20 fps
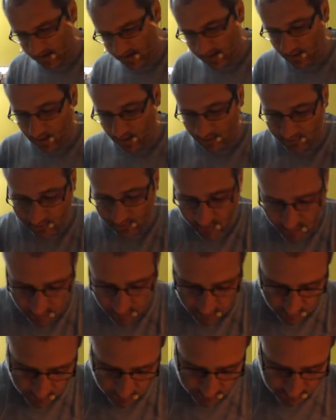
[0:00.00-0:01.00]
and
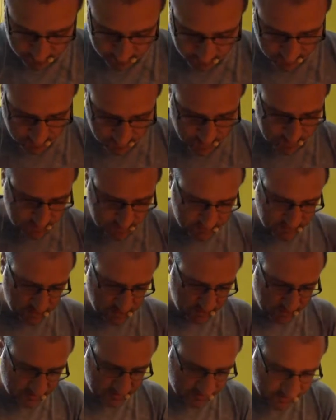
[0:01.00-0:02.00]
also, if anybody's
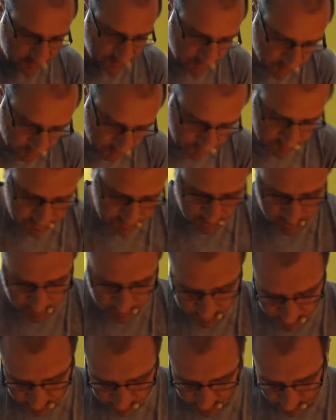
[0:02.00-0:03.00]
joining us now, we're trying
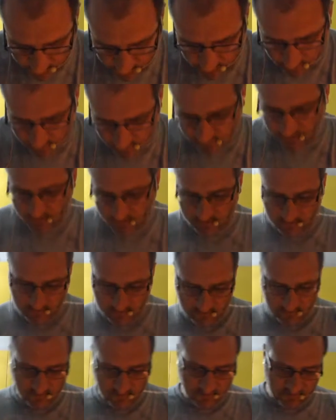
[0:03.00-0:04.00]
to do tacos, and
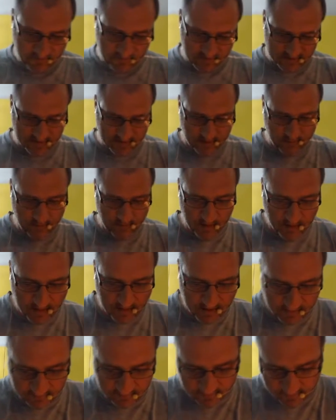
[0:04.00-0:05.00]
this is the first time in my
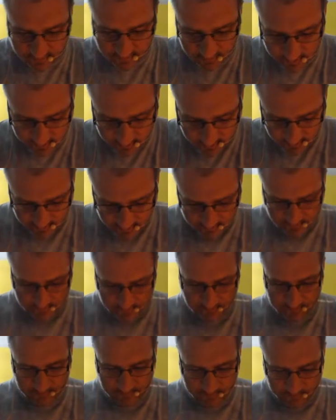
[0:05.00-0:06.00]
life
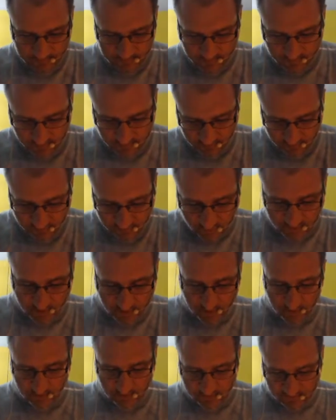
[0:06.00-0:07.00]

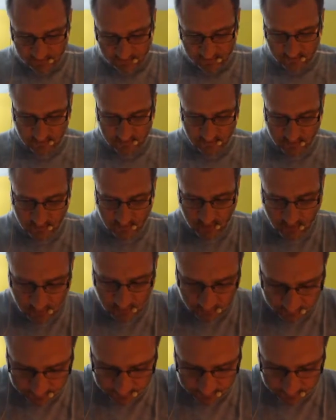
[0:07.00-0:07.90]
doing all this. So,